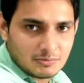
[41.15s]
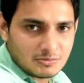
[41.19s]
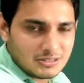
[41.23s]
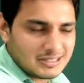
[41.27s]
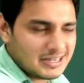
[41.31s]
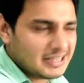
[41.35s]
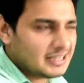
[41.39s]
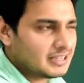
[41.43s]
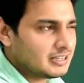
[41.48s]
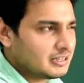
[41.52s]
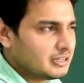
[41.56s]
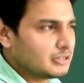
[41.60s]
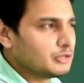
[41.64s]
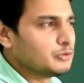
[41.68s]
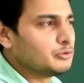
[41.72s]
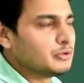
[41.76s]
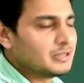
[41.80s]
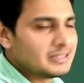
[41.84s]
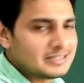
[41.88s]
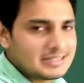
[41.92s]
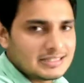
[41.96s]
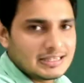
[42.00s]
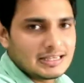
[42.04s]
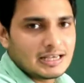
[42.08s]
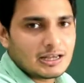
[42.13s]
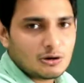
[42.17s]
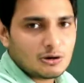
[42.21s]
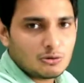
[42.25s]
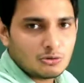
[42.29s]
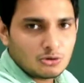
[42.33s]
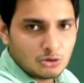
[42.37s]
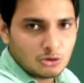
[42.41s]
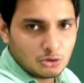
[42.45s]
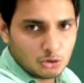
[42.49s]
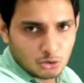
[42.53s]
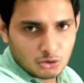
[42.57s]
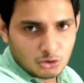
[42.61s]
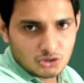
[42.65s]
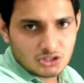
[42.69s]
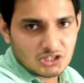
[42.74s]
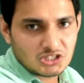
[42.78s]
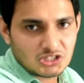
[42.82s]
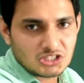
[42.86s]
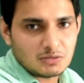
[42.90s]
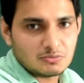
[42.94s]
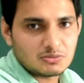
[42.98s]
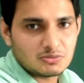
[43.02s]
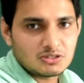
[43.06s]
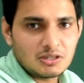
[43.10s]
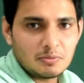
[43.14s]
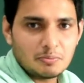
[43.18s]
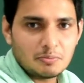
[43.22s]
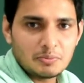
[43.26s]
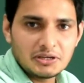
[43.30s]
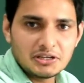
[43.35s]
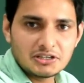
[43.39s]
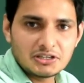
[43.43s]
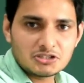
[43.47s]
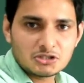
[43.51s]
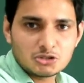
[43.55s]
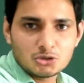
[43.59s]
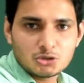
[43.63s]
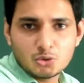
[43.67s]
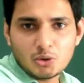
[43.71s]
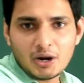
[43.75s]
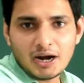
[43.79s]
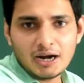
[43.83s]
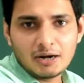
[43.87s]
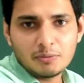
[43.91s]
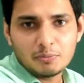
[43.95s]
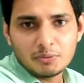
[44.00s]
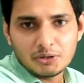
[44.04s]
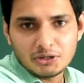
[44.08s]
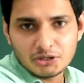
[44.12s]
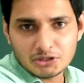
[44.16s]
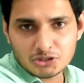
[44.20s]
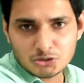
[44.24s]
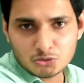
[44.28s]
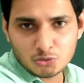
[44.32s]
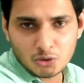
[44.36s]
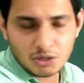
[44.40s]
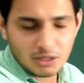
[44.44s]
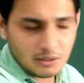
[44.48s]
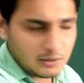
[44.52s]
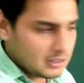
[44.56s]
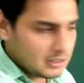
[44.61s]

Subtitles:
like you will see around two systems, the PS2 and PS1.